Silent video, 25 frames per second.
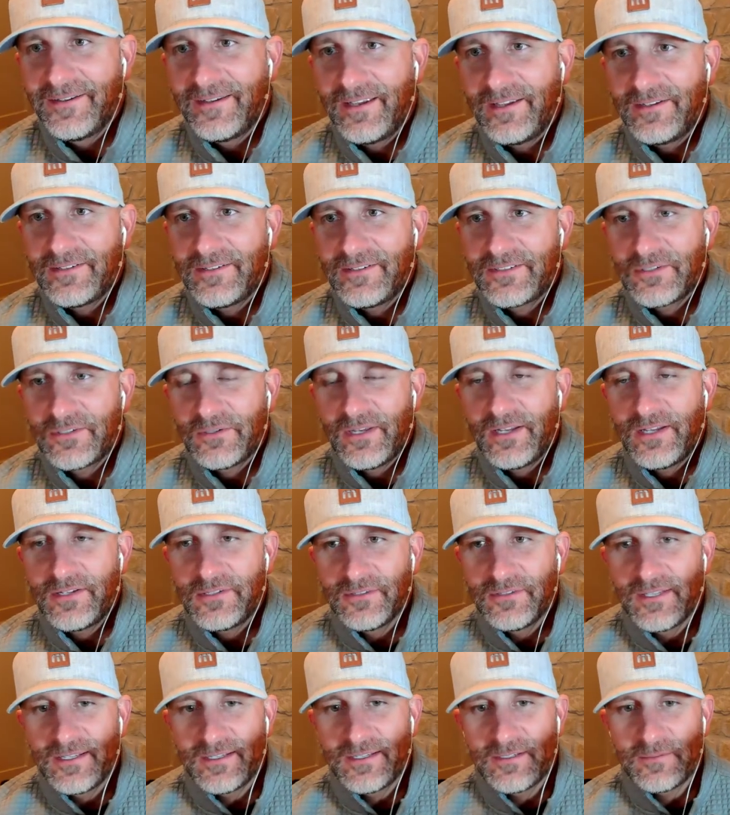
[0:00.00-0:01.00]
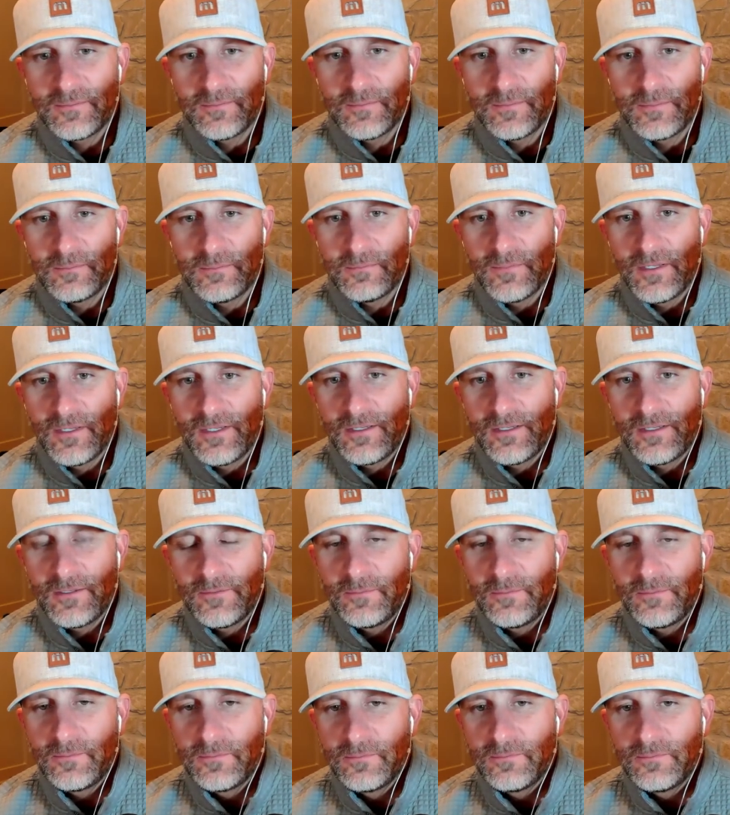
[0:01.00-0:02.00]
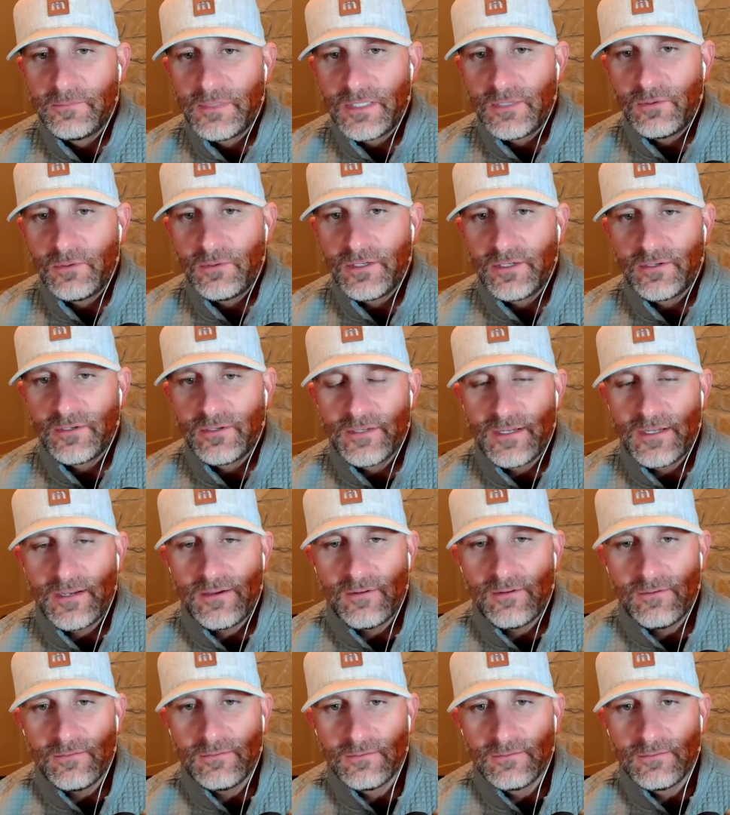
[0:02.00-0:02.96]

So how do you like being where you are now?